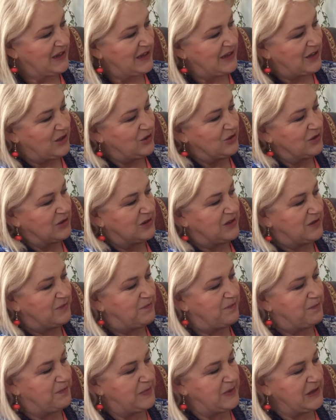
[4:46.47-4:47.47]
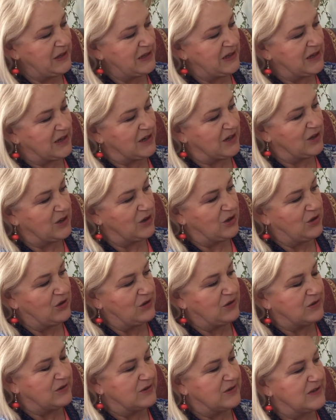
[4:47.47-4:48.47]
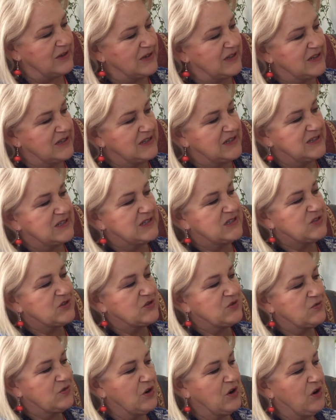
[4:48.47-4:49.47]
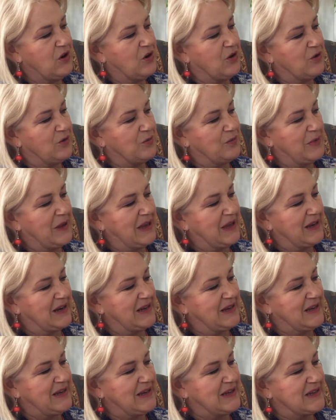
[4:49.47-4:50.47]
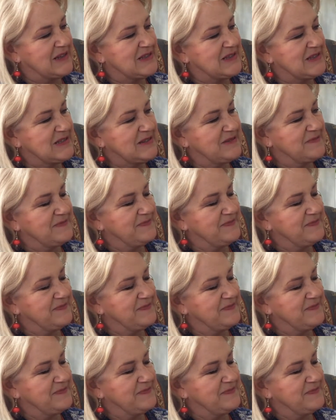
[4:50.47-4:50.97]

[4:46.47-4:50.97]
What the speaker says: And look at their big, long, strong back legs.